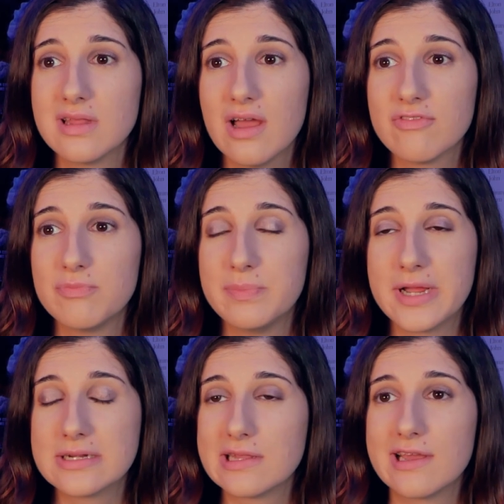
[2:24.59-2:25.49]
have
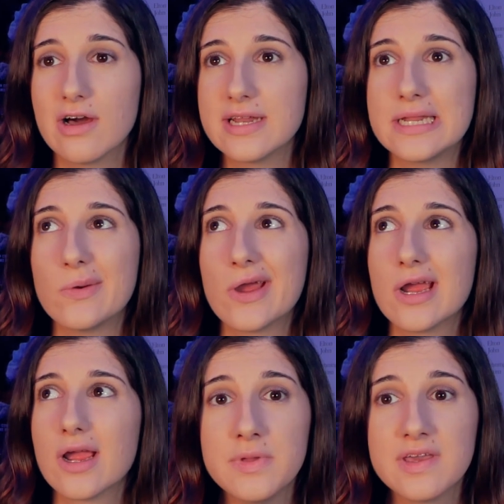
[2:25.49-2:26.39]
barely gone
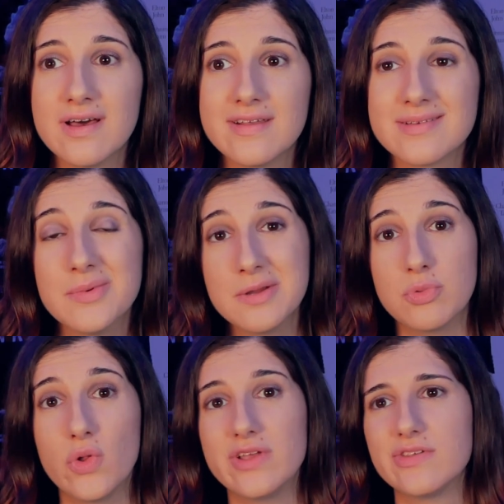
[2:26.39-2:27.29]
anywhere because I'm
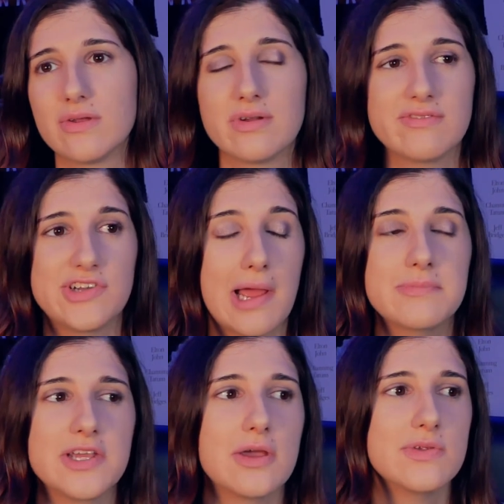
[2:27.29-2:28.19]
unemployed so I don't have a
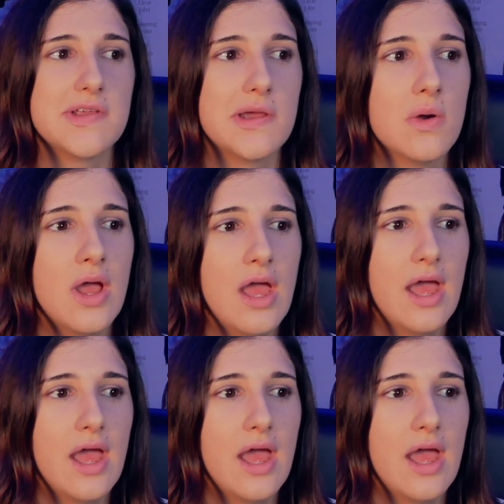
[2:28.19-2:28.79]
job to go to.